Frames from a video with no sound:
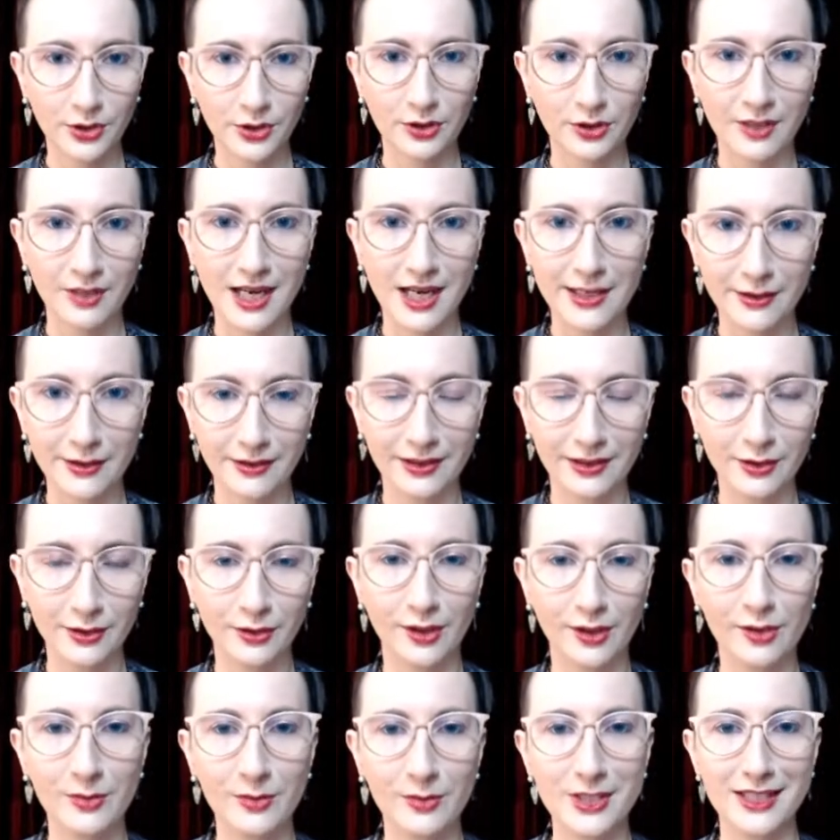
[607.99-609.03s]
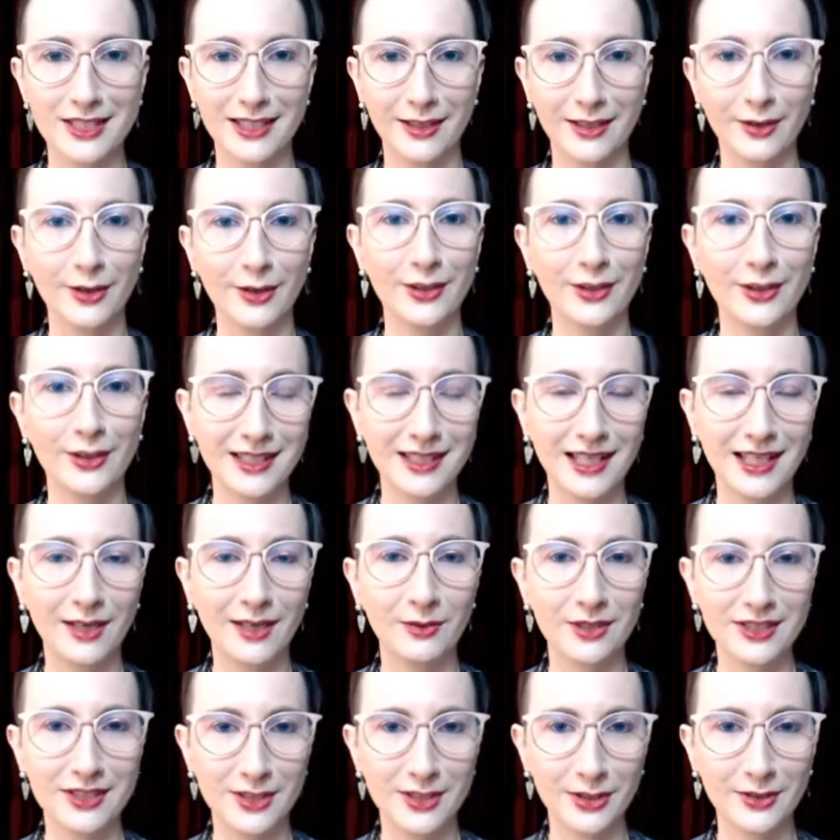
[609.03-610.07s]
Writer and Sarah into that
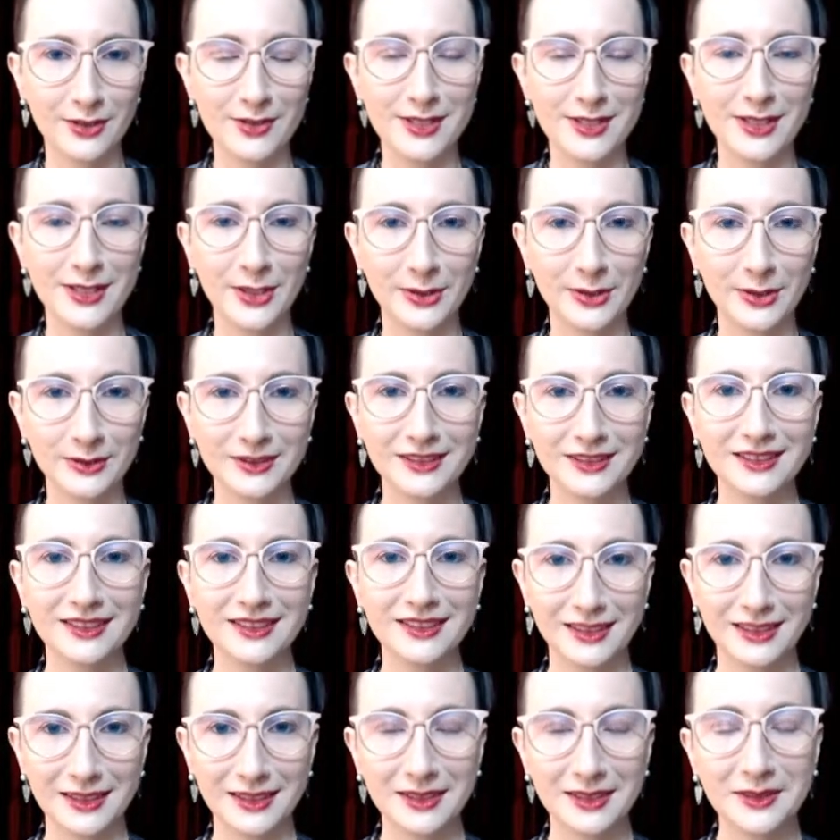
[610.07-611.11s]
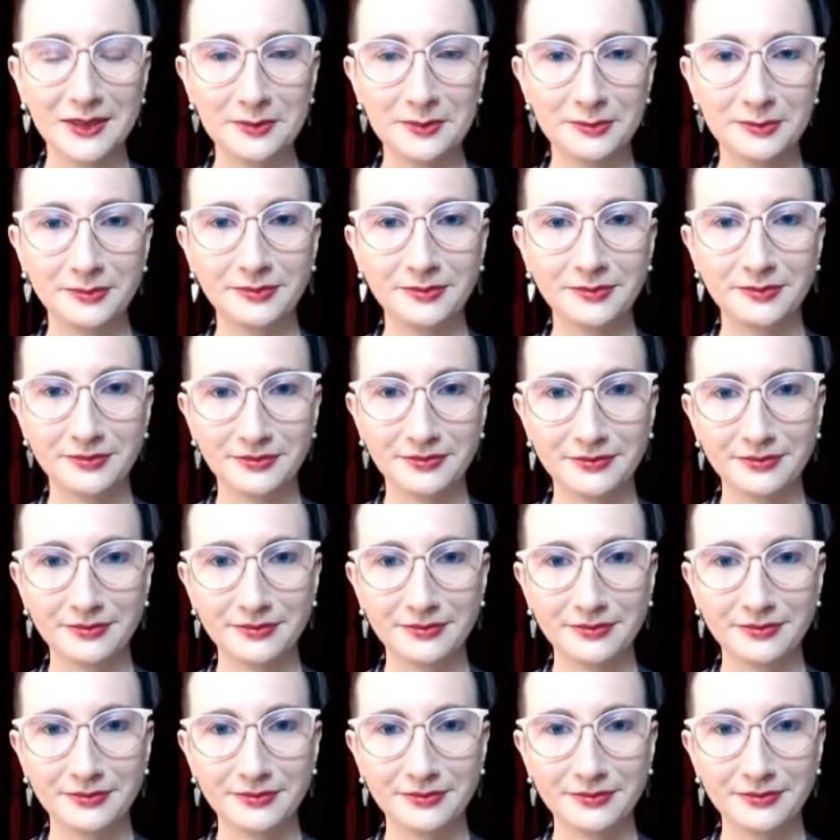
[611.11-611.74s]
one too. So nice.